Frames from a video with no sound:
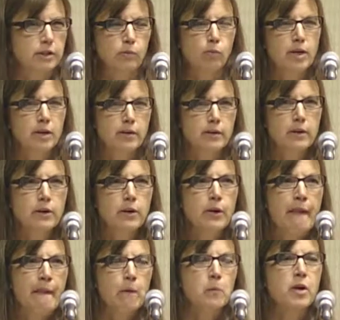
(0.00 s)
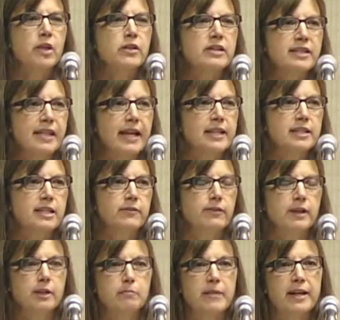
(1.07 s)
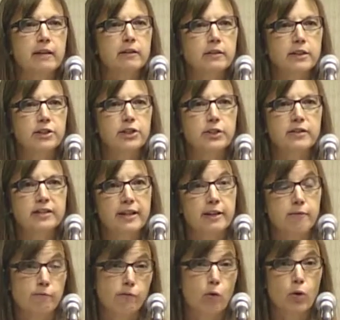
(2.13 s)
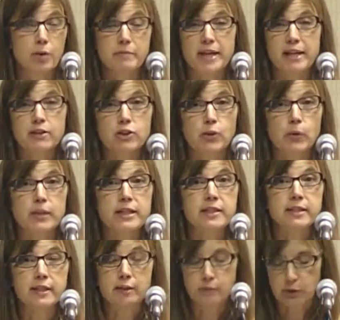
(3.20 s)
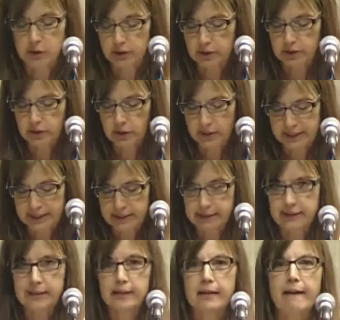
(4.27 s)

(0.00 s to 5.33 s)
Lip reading: and what are the scientific and medical issues that inform that choice and the personal choices?